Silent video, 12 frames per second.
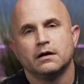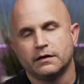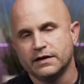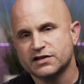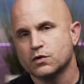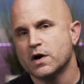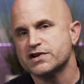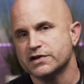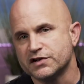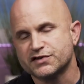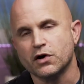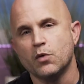This question
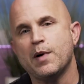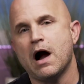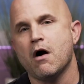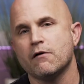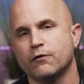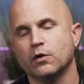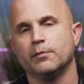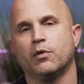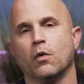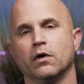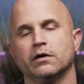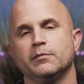is so powerful and
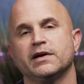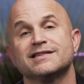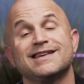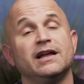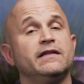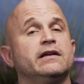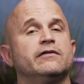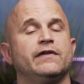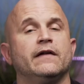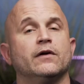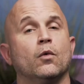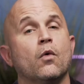important because in the
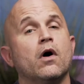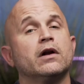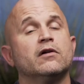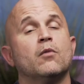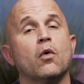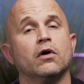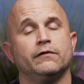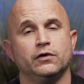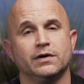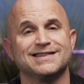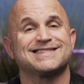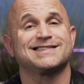event that one or more of you
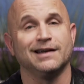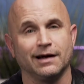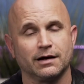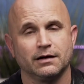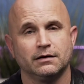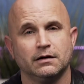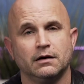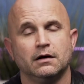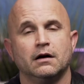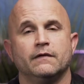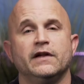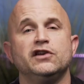get sick,
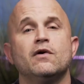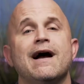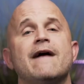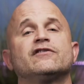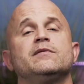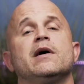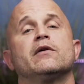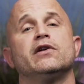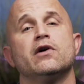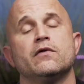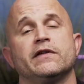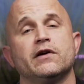then you have to be able to
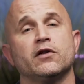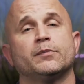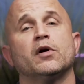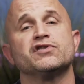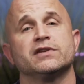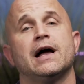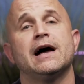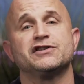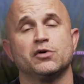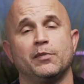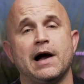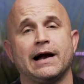know that the other person has
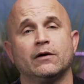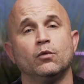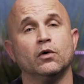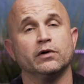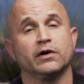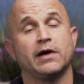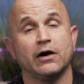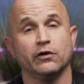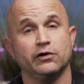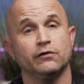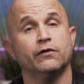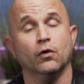your back and willing to carry
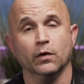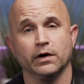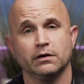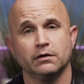you forward,